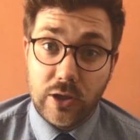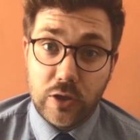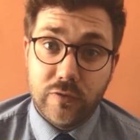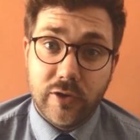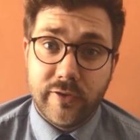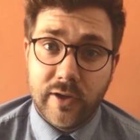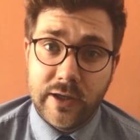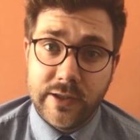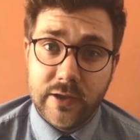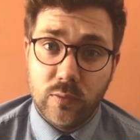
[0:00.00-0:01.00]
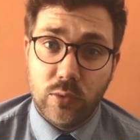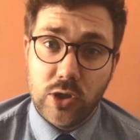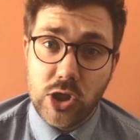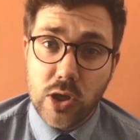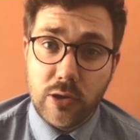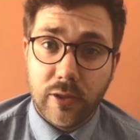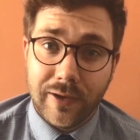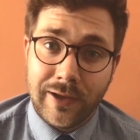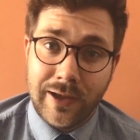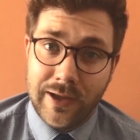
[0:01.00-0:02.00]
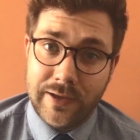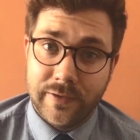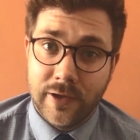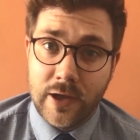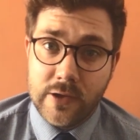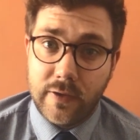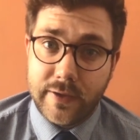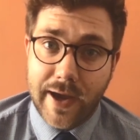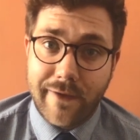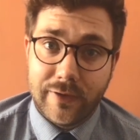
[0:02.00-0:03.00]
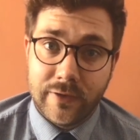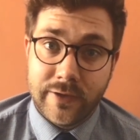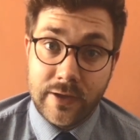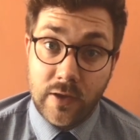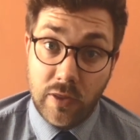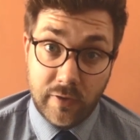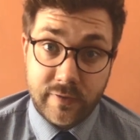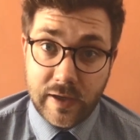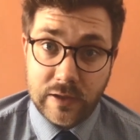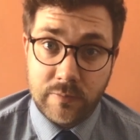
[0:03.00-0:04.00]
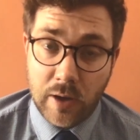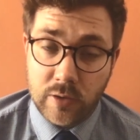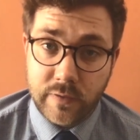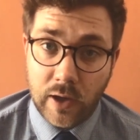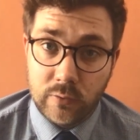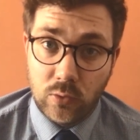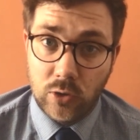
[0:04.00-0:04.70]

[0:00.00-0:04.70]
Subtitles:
you've decided what you think it is that the characters in The Same Boat are all